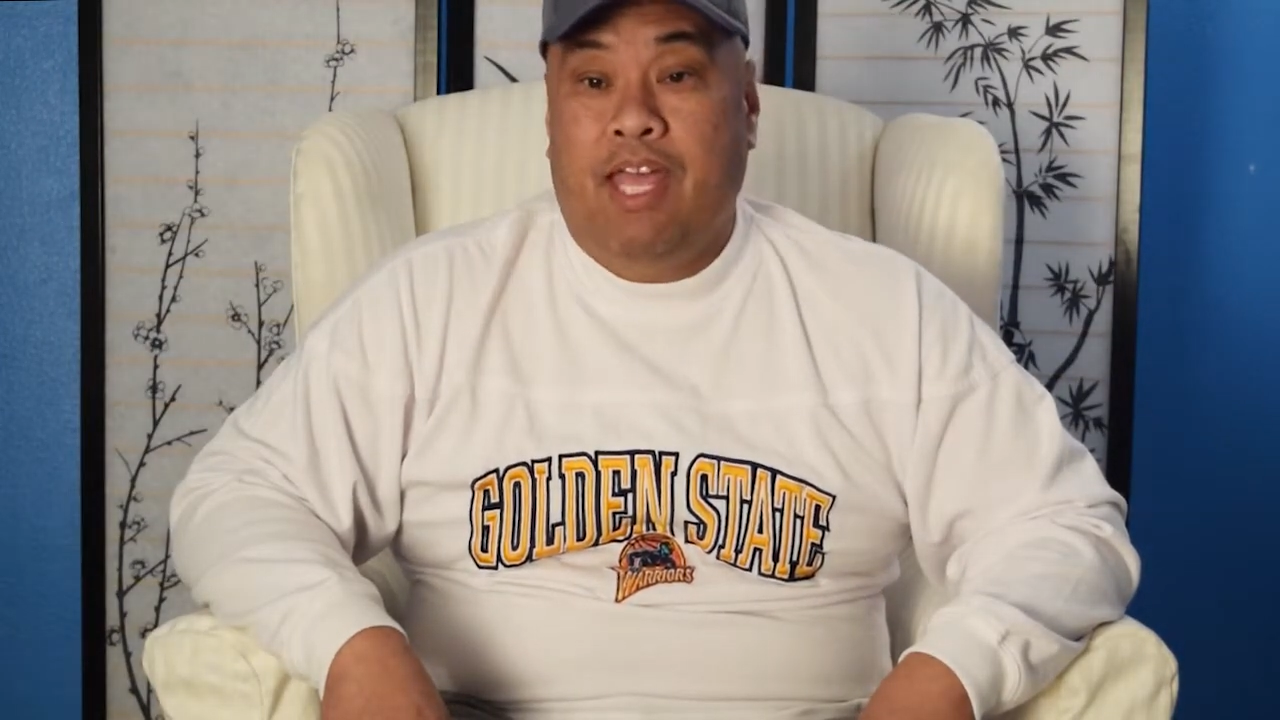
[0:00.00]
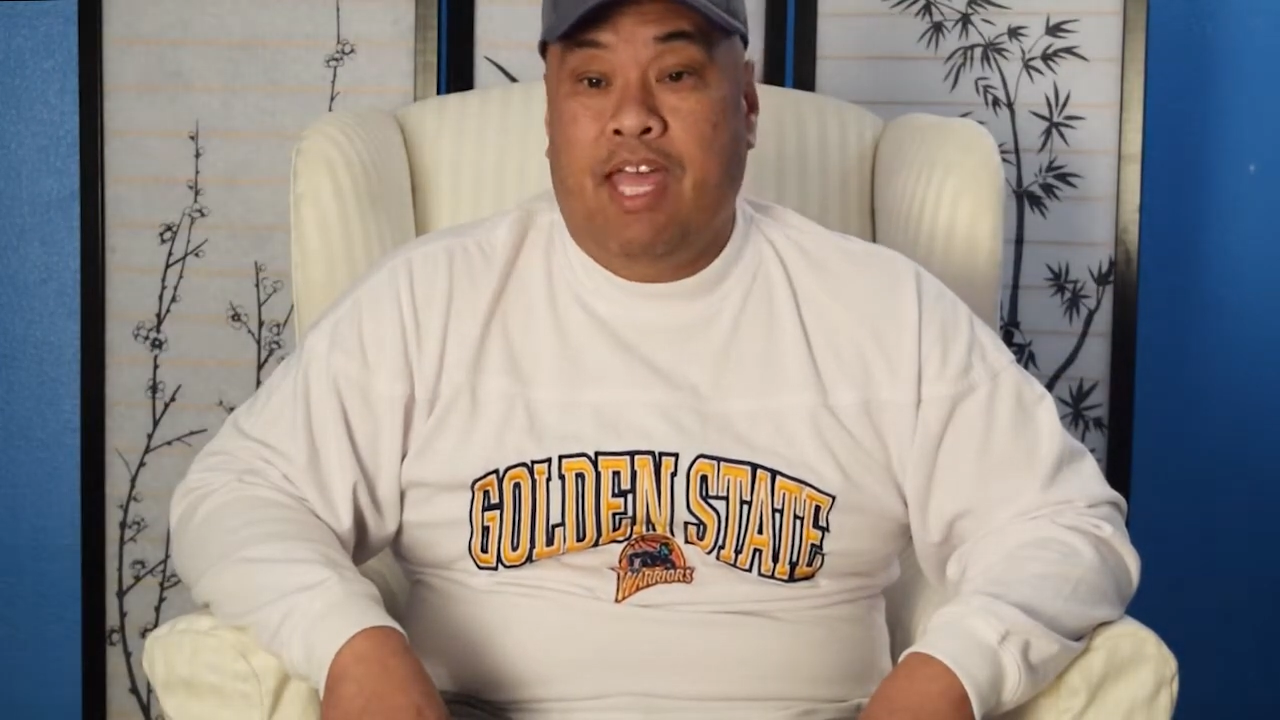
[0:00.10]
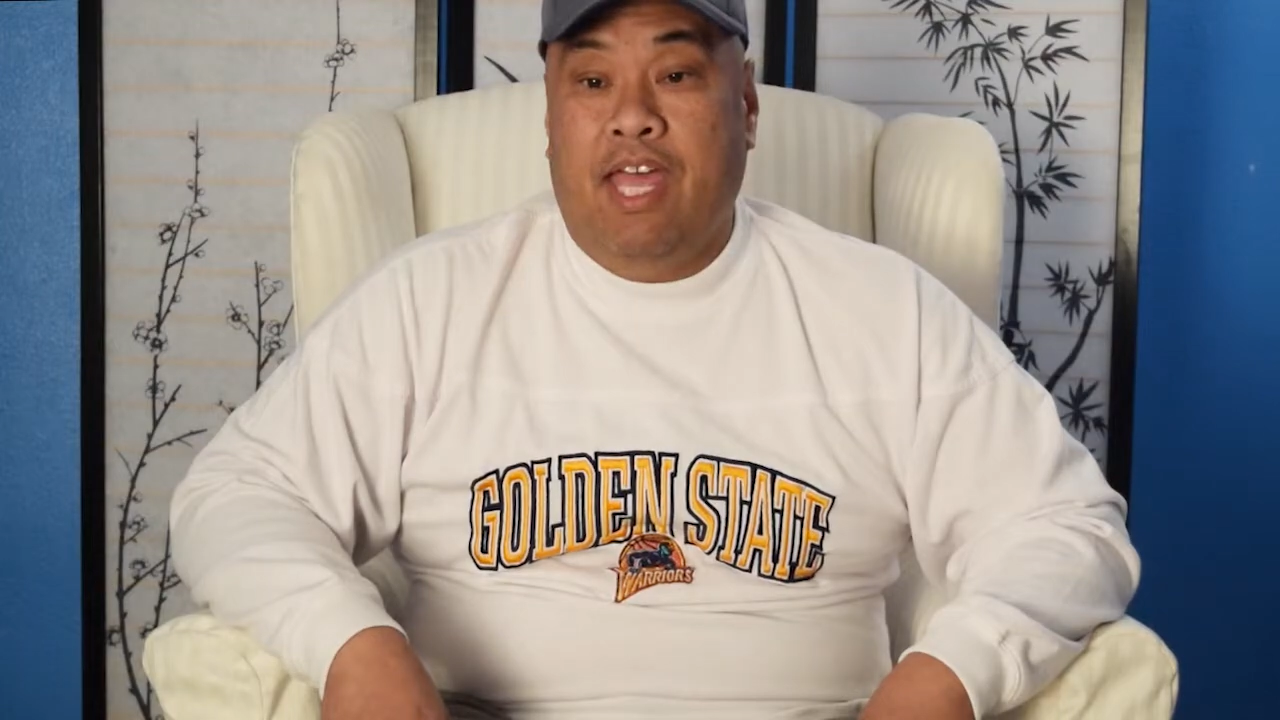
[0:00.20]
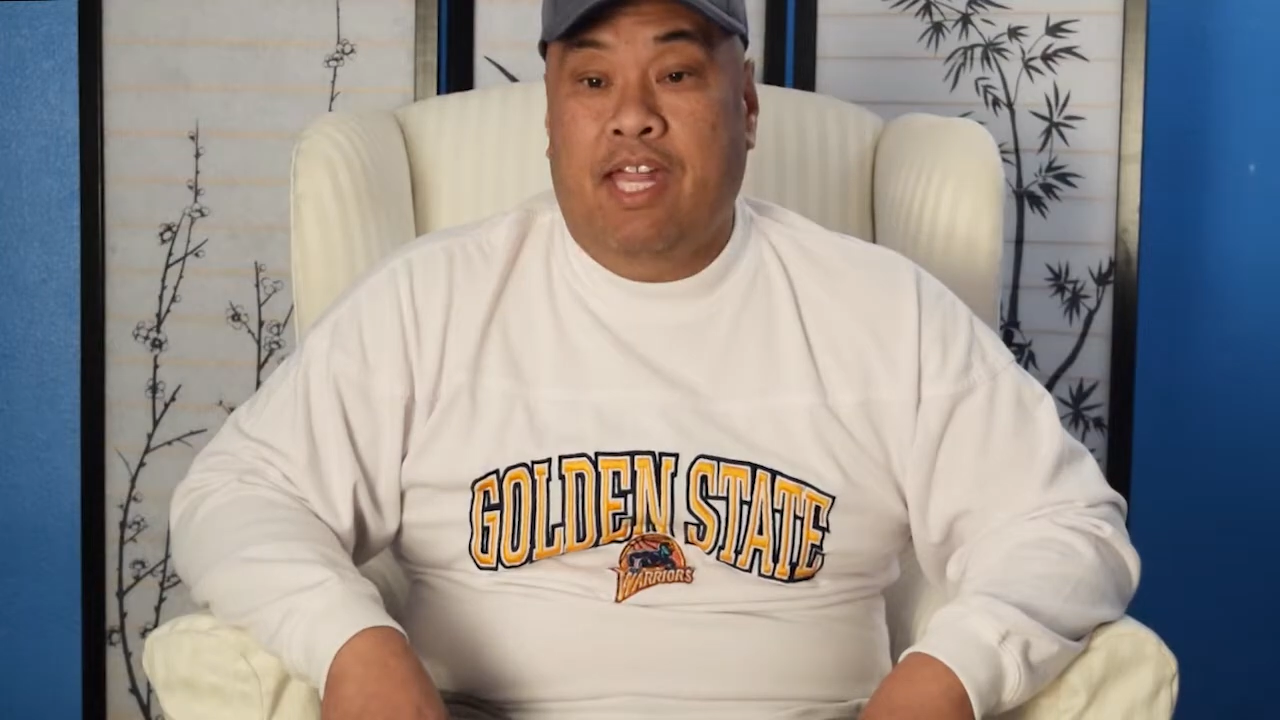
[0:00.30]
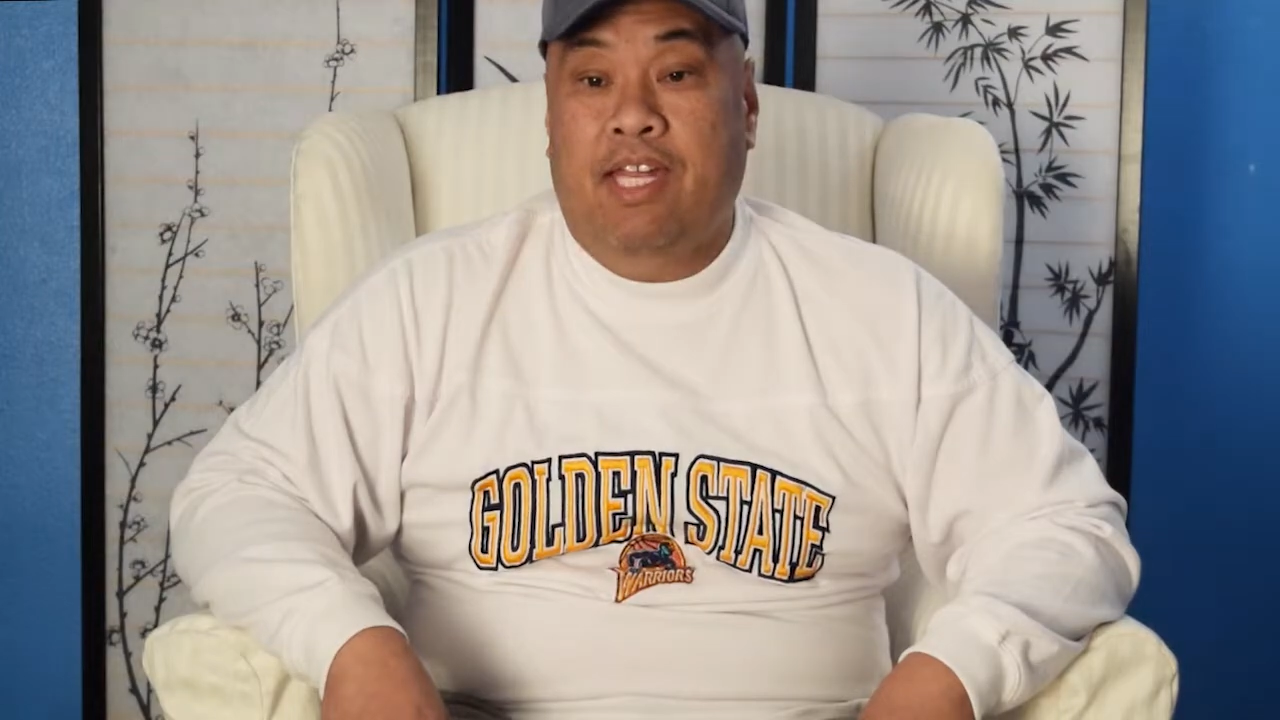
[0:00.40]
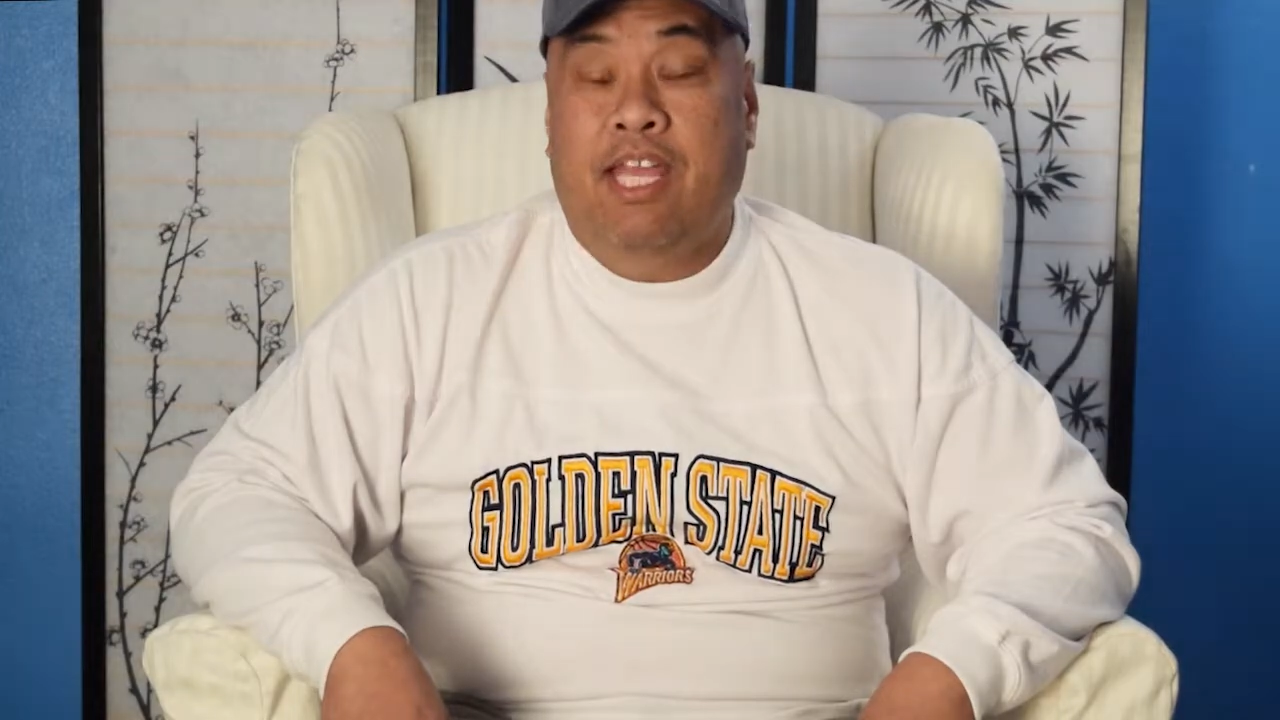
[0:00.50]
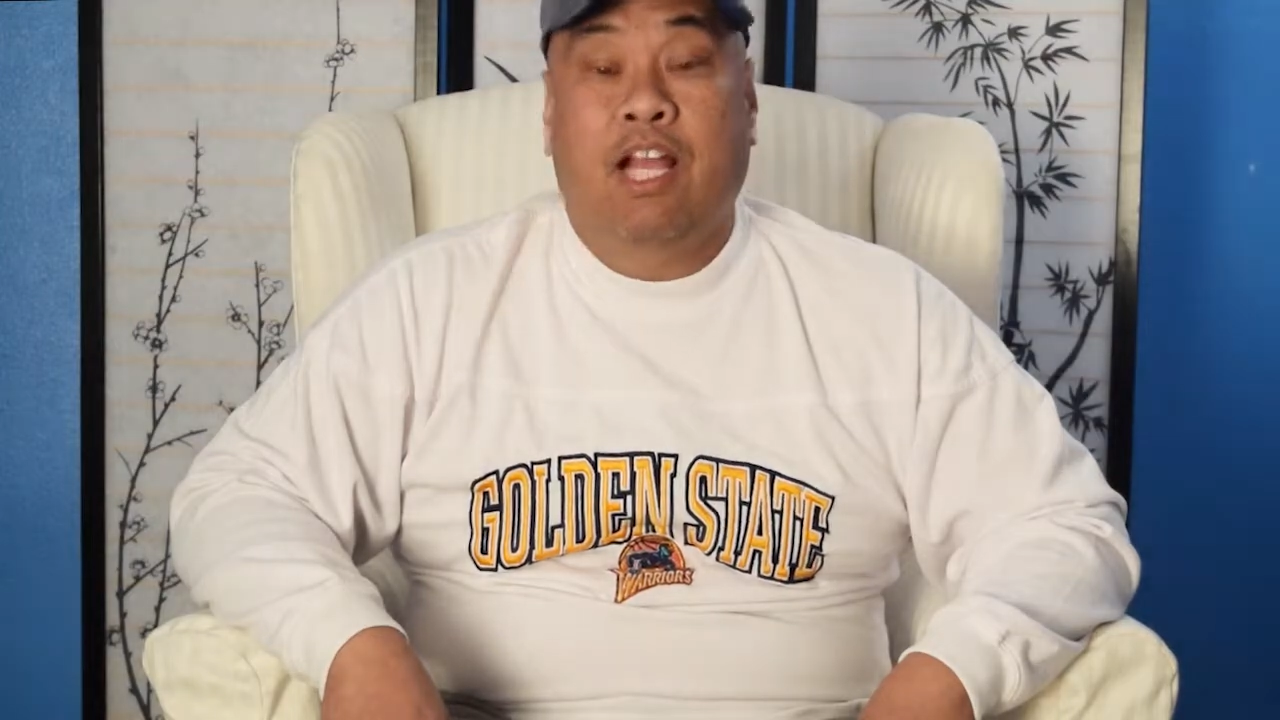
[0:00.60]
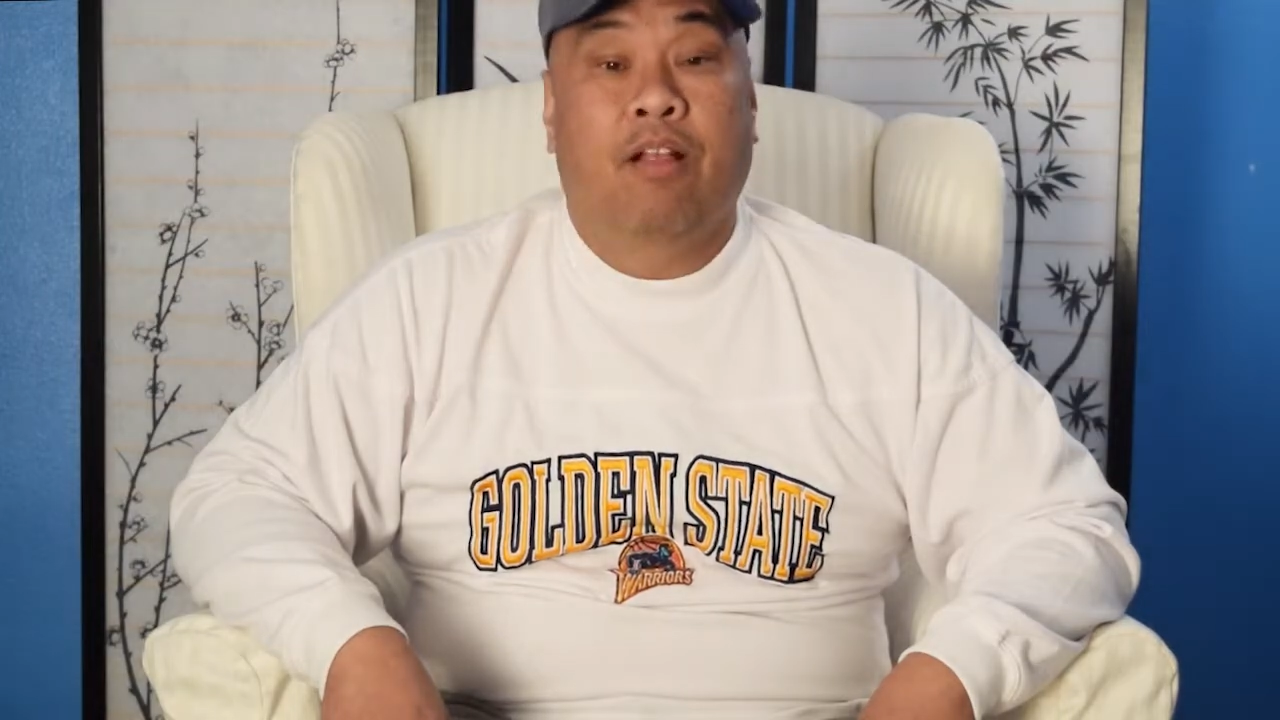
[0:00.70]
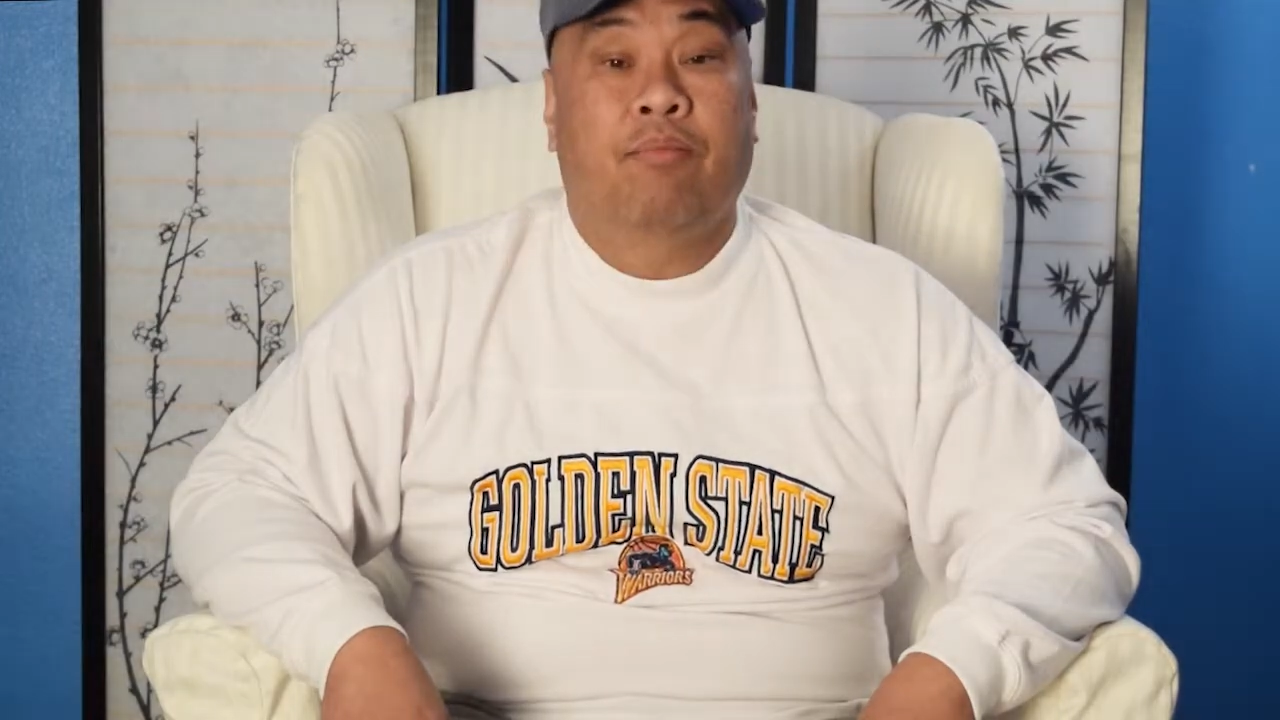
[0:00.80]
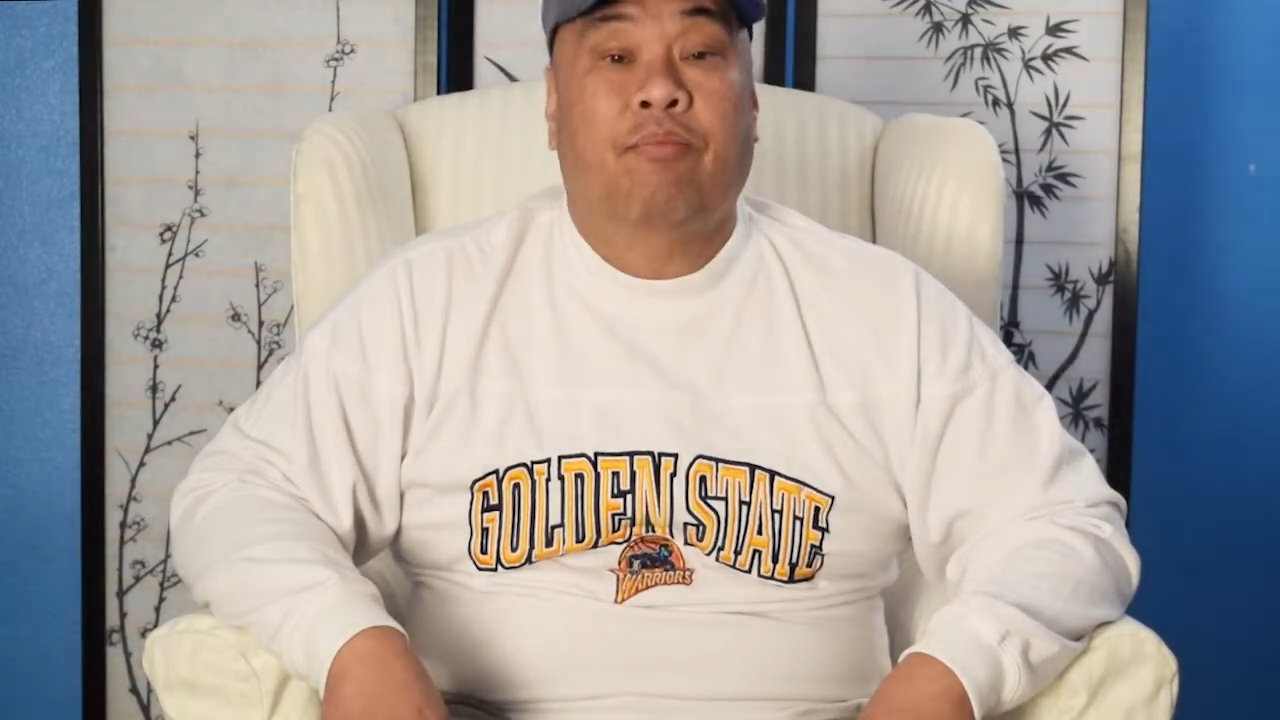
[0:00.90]
and
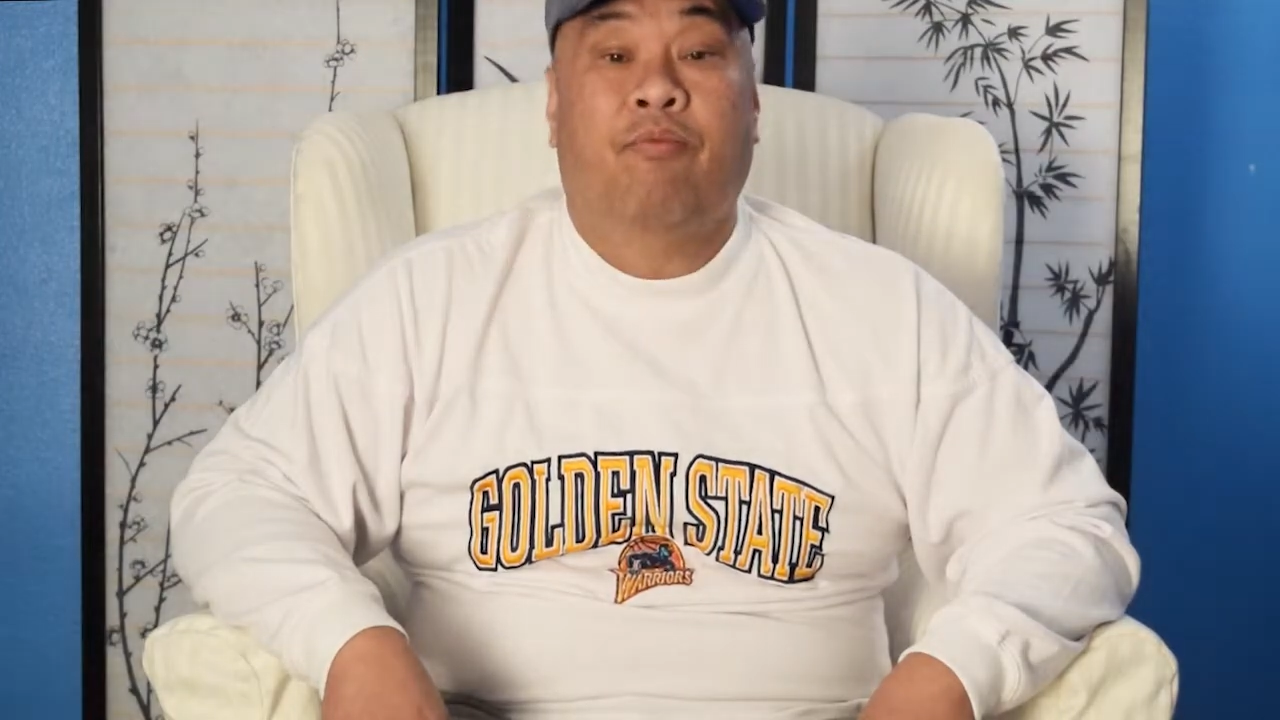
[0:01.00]
helped